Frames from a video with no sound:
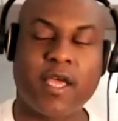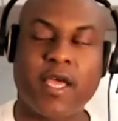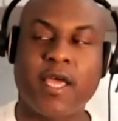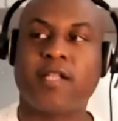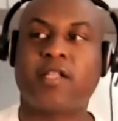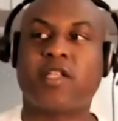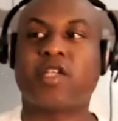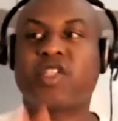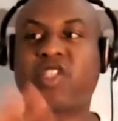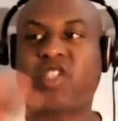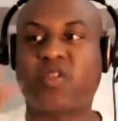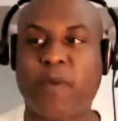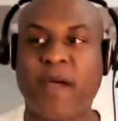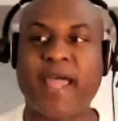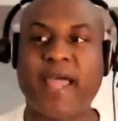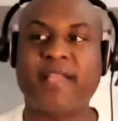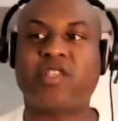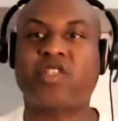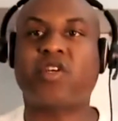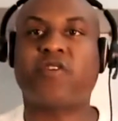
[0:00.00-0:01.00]

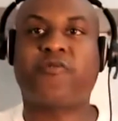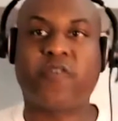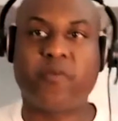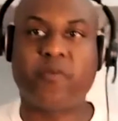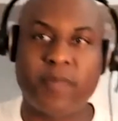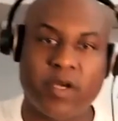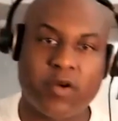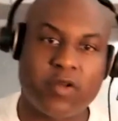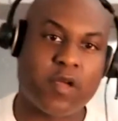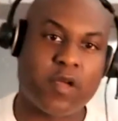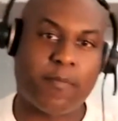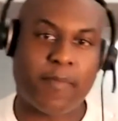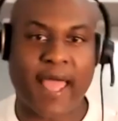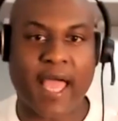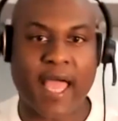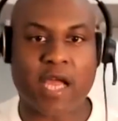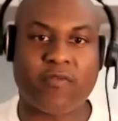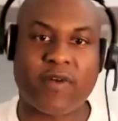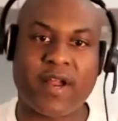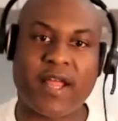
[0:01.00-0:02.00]
Despite your familiar
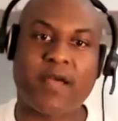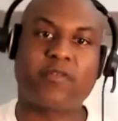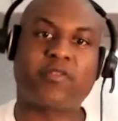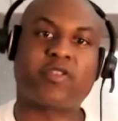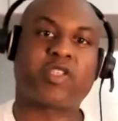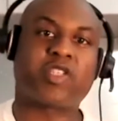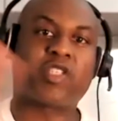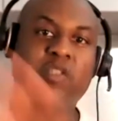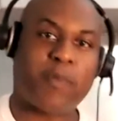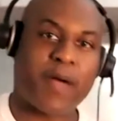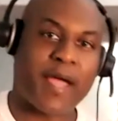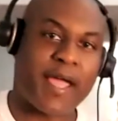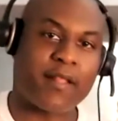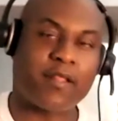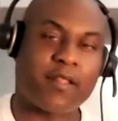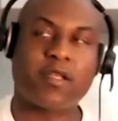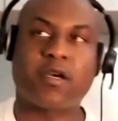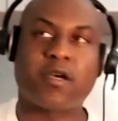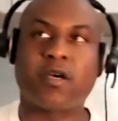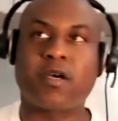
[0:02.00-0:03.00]
background, despite
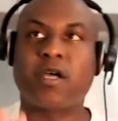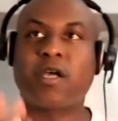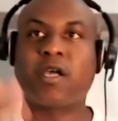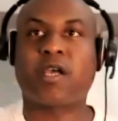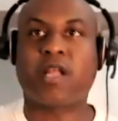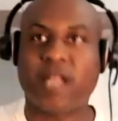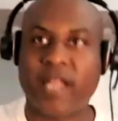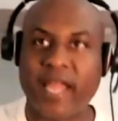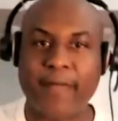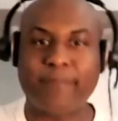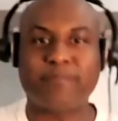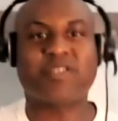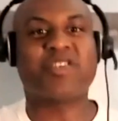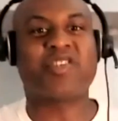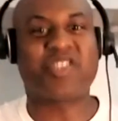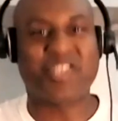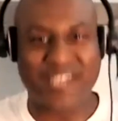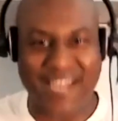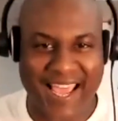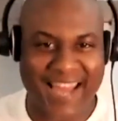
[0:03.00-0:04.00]
the claims of
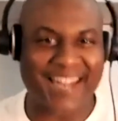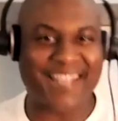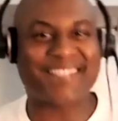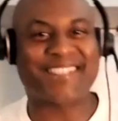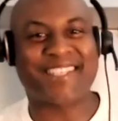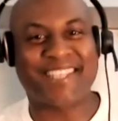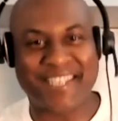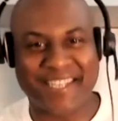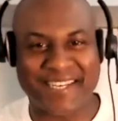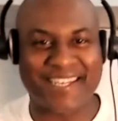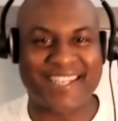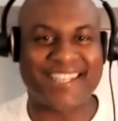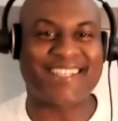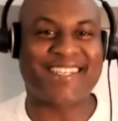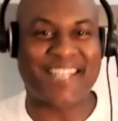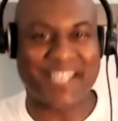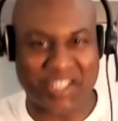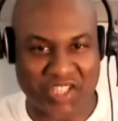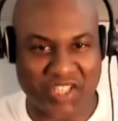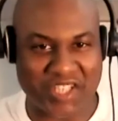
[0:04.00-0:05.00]
genetics and
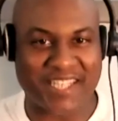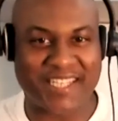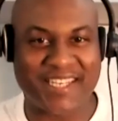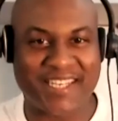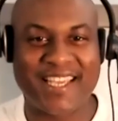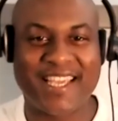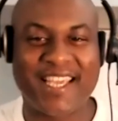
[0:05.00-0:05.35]
addiction,